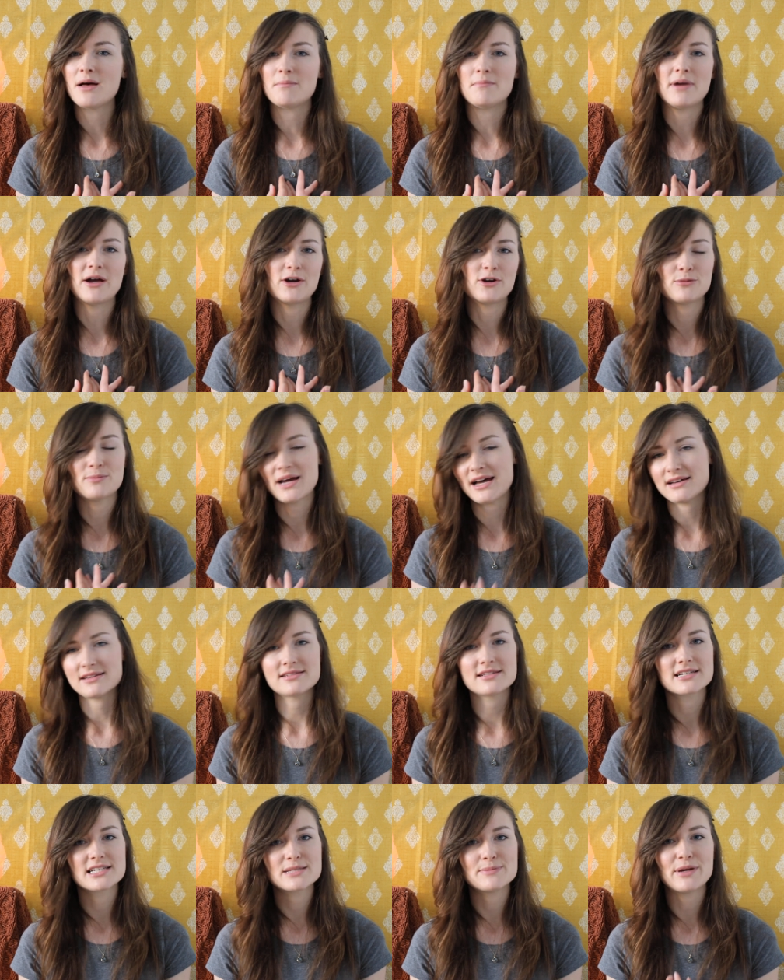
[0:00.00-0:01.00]
my own
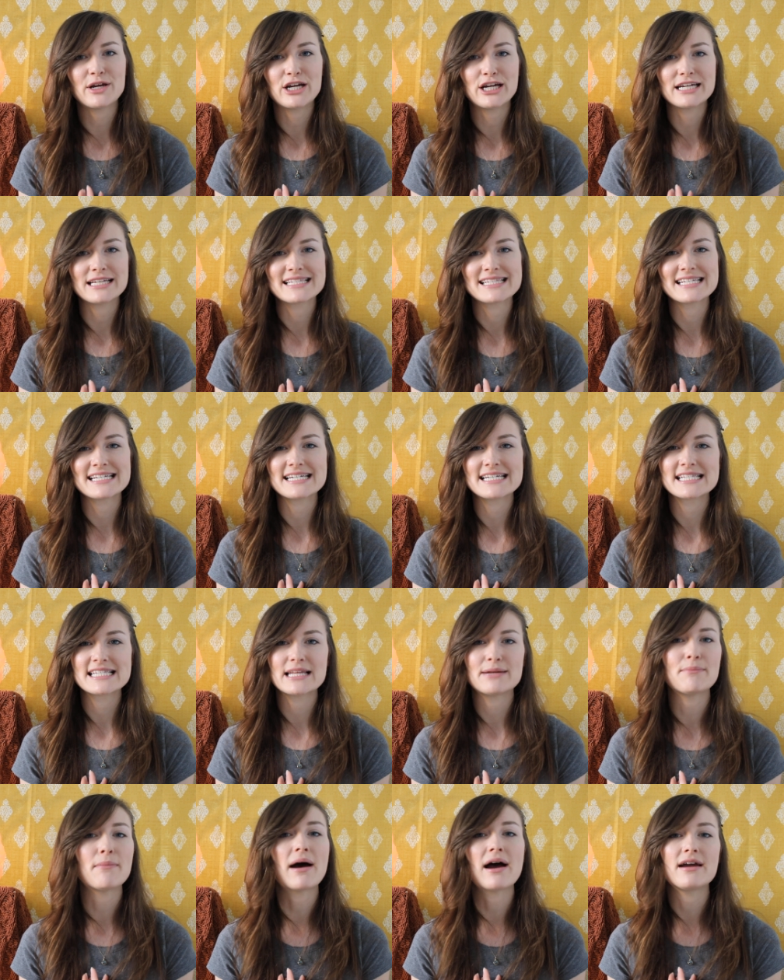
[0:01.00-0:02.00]
past experiences
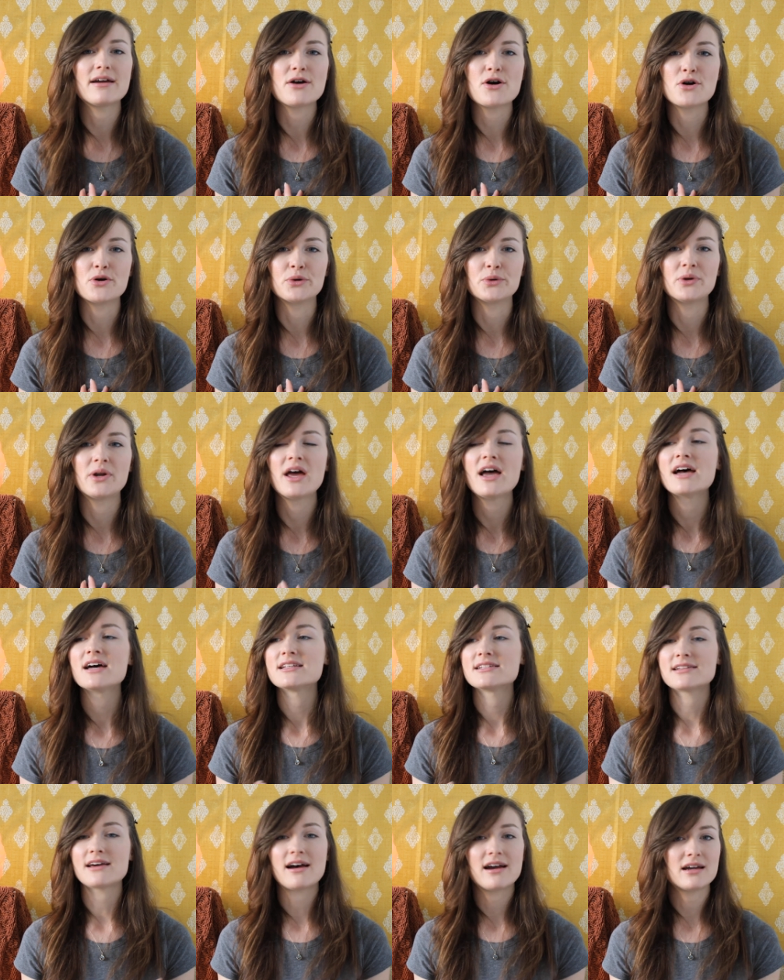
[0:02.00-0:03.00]
and my own
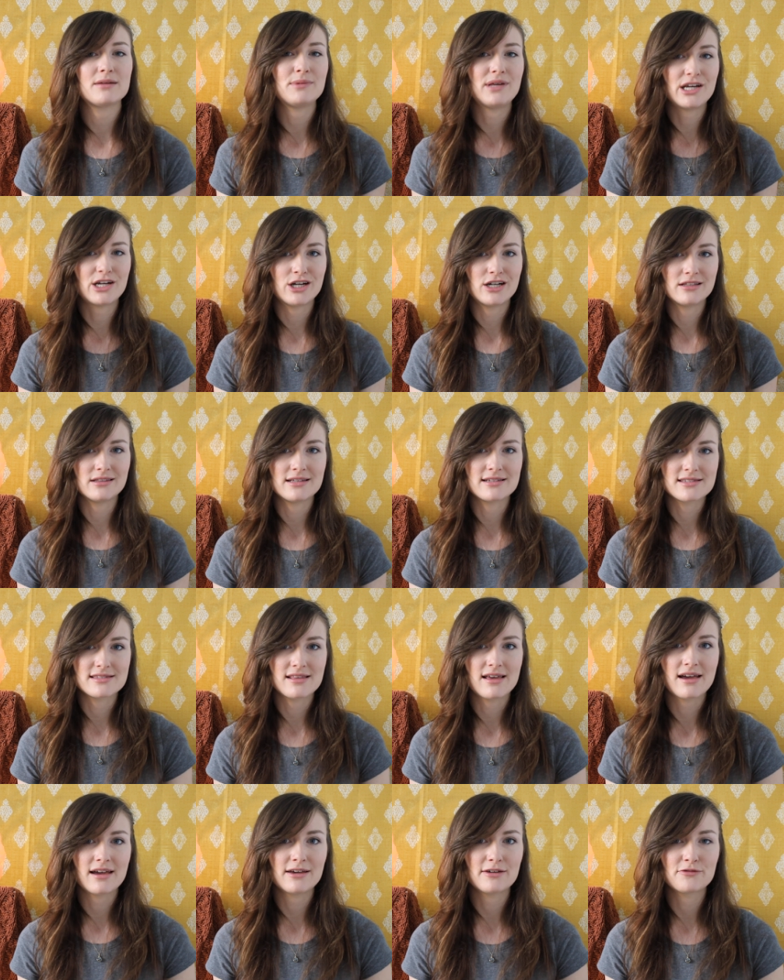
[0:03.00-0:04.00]
time here in this
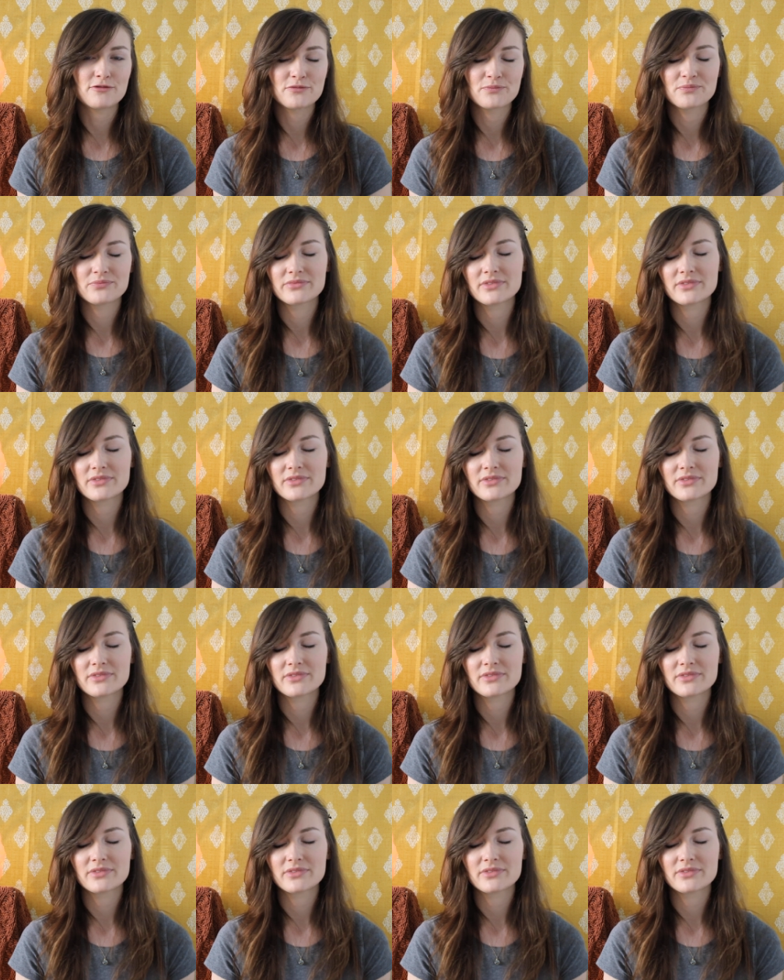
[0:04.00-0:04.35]
life.